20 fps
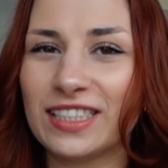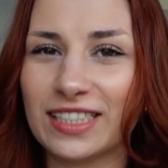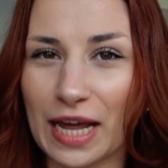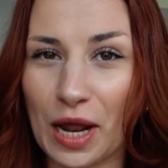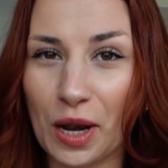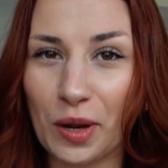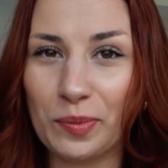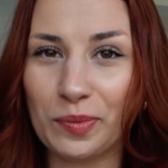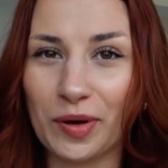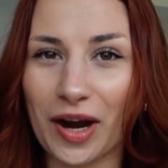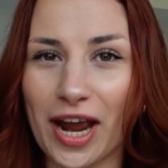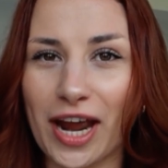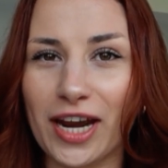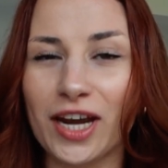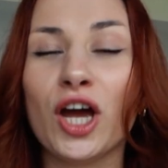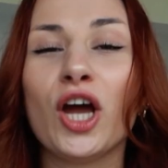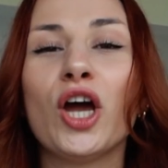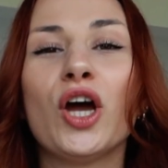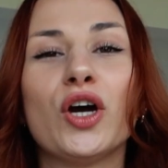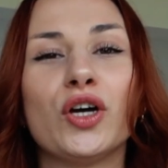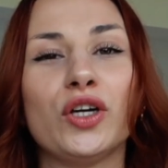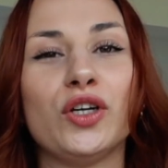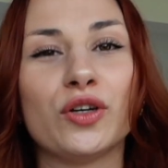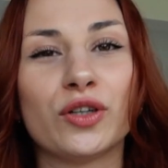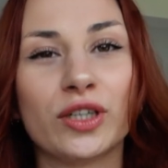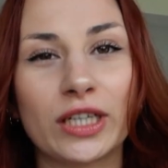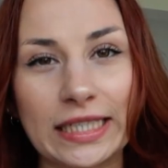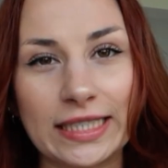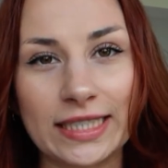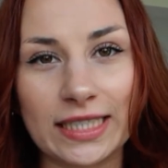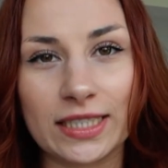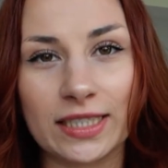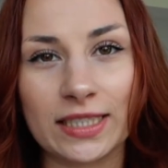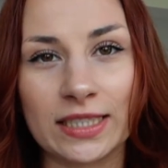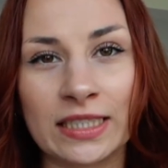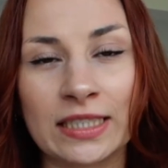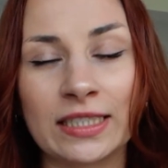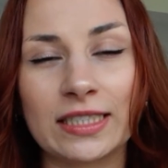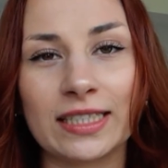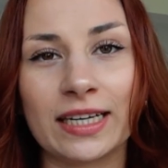Celebrate your
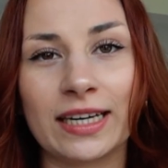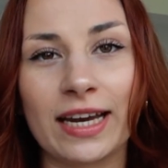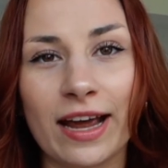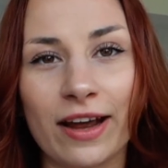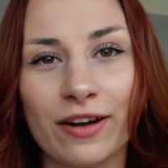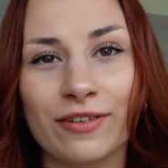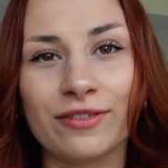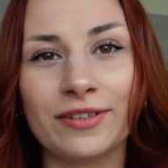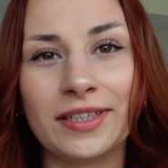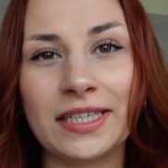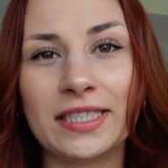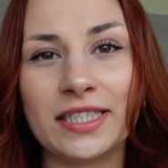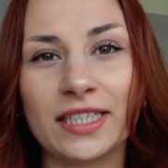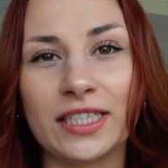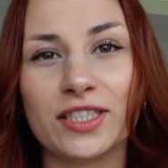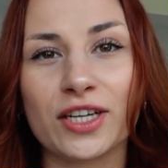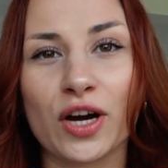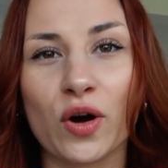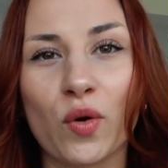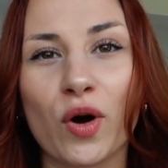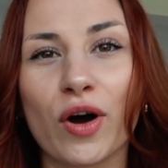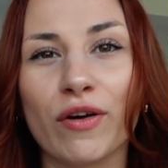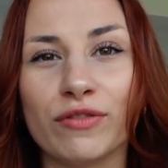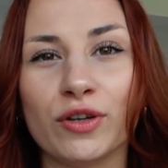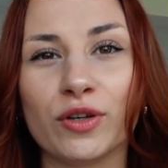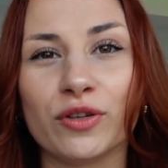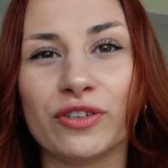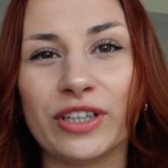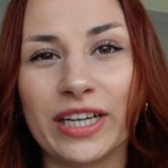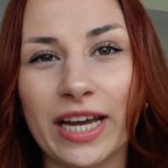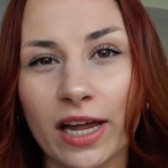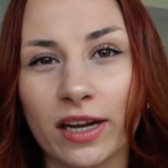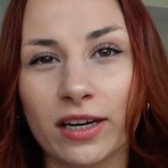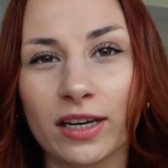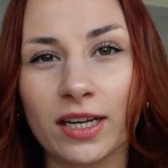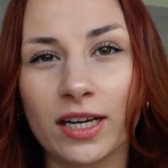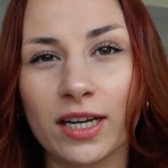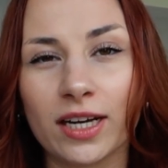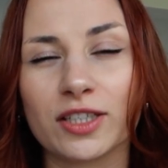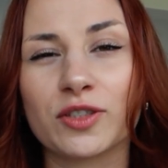existence and every detail of your
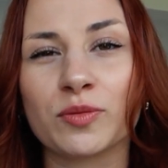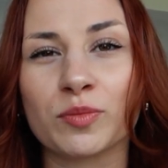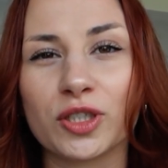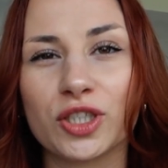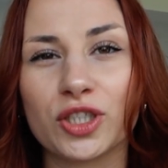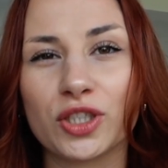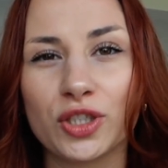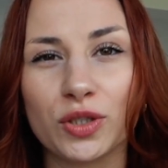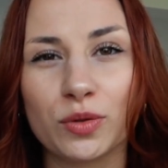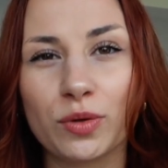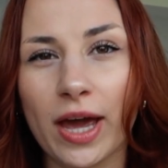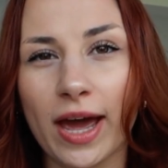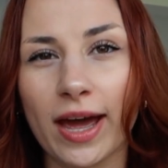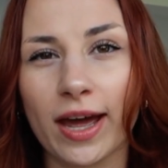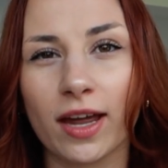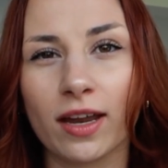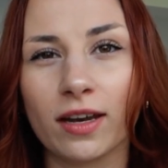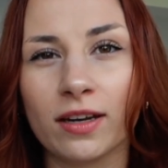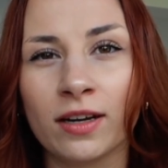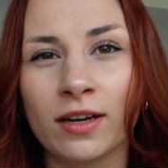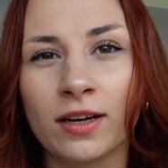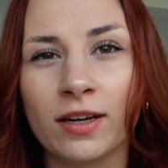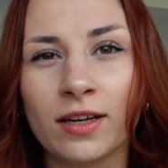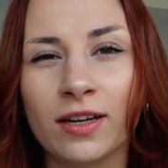reality as much as you can,